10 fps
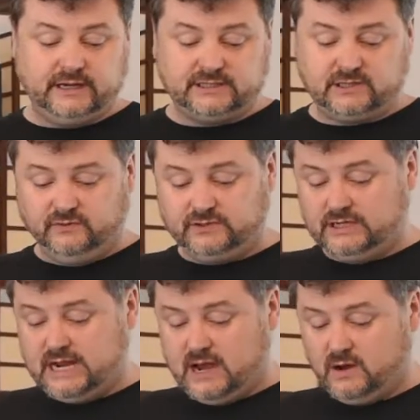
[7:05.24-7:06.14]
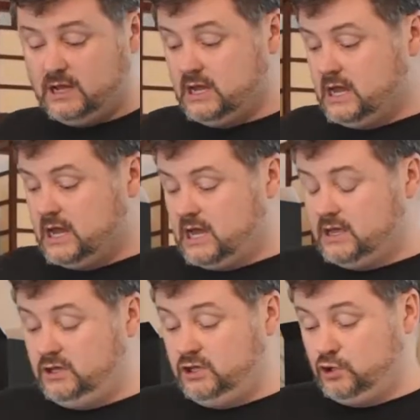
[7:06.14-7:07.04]
ourselves in now,
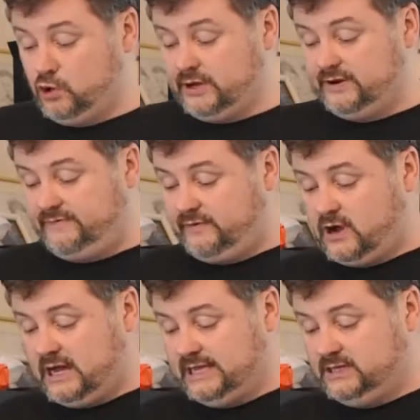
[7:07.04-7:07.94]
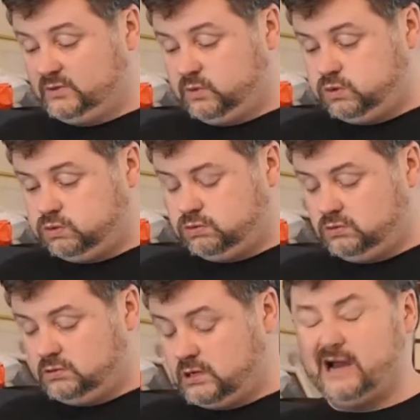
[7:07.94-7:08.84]
you're going to find,
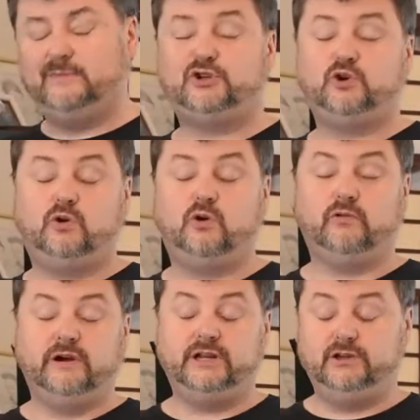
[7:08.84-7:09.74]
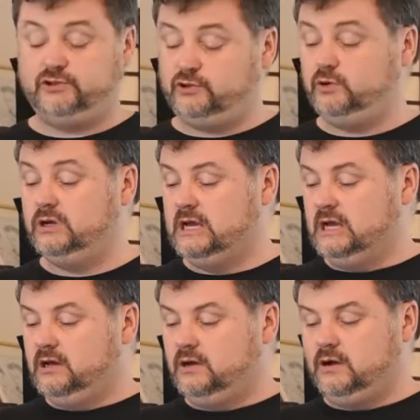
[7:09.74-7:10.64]
I'm sure already you do,
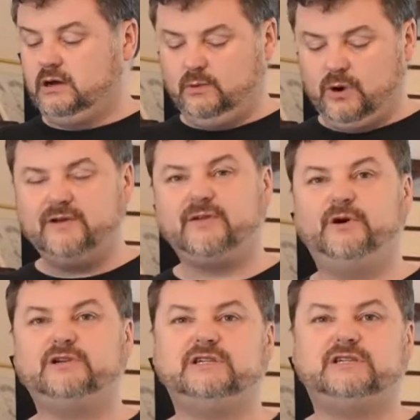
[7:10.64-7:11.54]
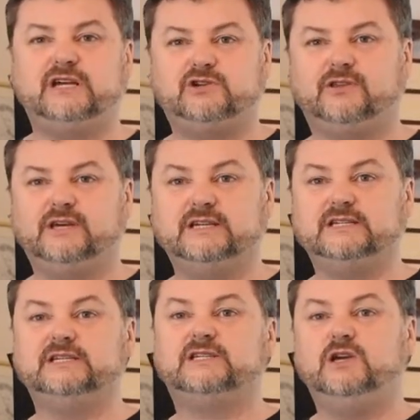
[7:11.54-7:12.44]
one of the most essential things
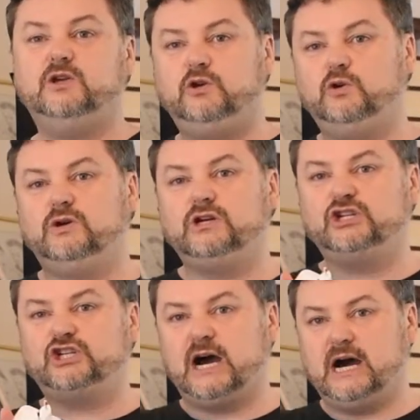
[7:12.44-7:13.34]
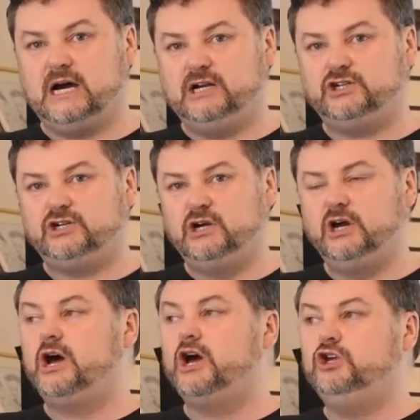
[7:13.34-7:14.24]
is that you can charge
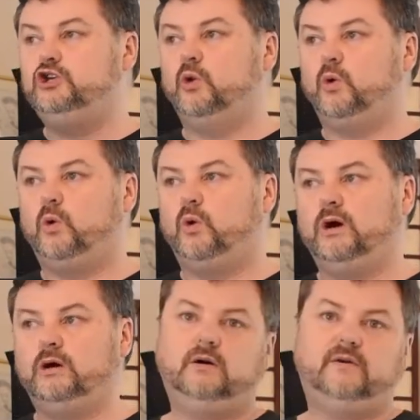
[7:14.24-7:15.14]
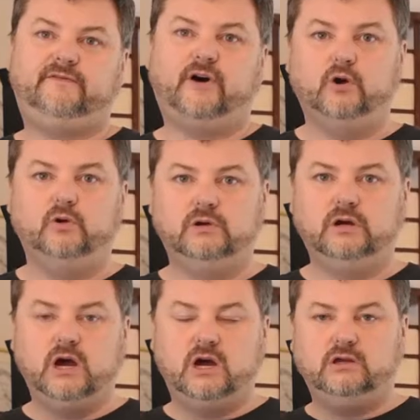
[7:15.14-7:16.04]
your phone,
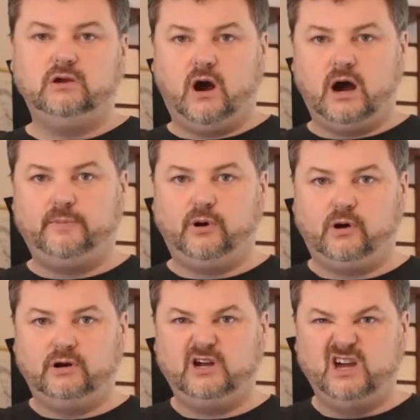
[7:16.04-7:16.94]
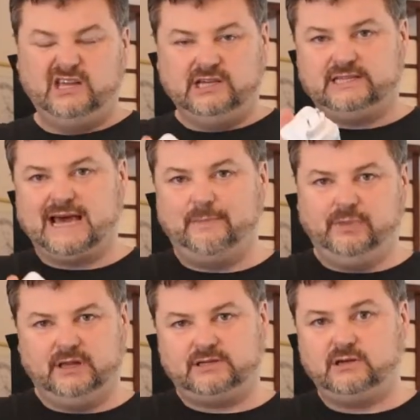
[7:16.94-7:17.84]
your iPod, your
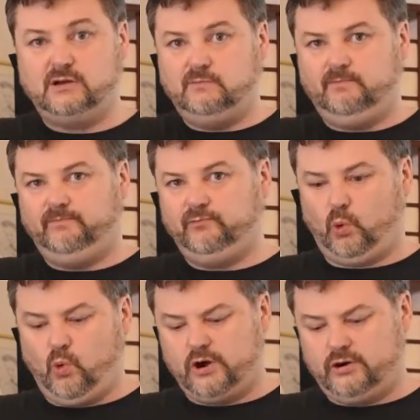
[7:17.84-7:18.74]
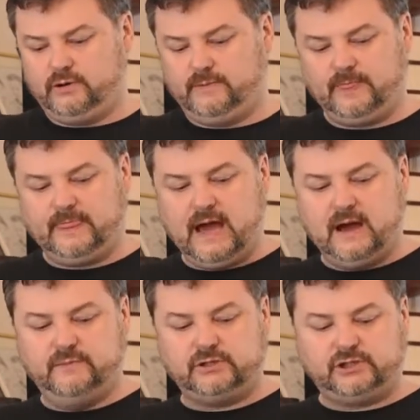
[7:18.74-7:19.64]
tablet, whatnot.
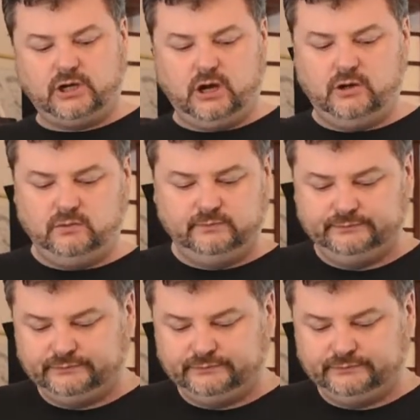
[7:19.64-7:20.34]
So